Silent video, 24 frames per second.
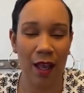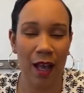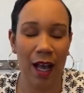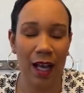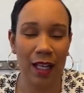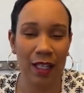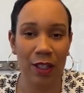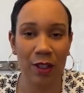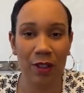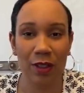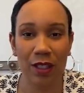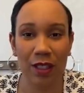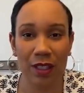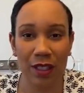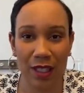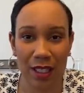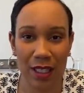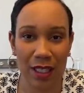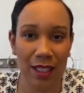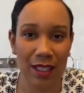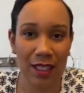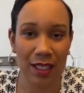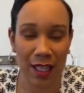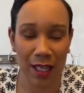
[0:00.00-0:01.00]
I know that
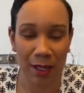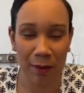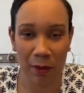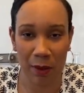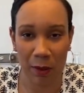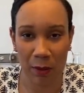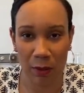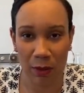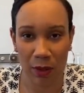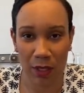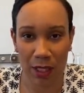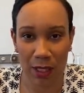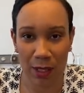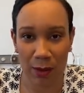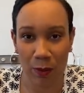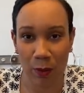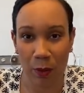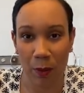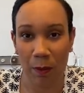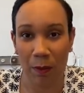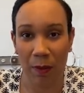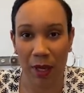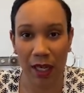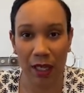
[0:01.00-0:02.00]
these same memories
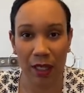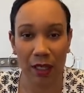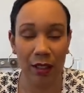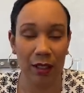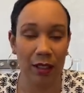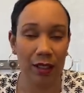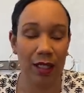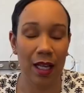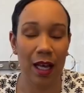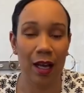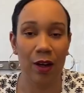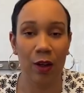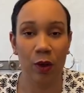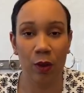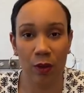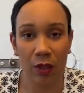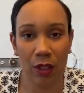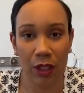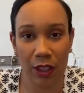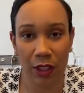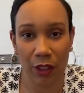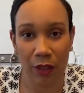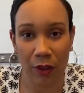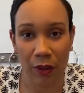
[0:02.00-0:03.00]
will make not
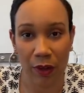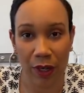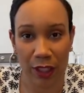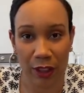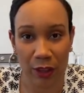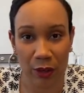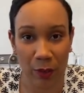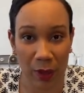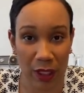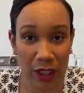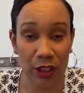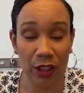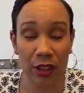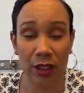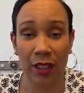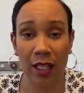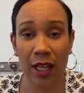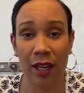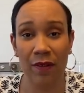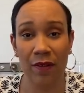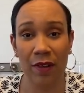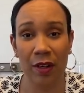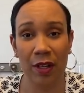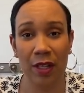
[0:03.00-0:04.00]
only your graduation
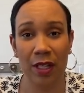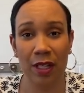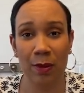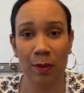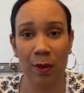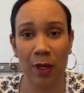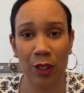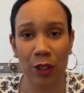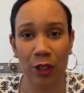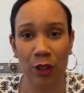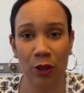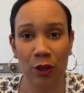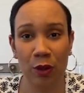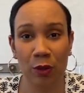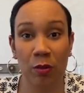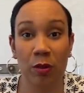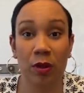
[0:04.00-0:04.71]
day very special,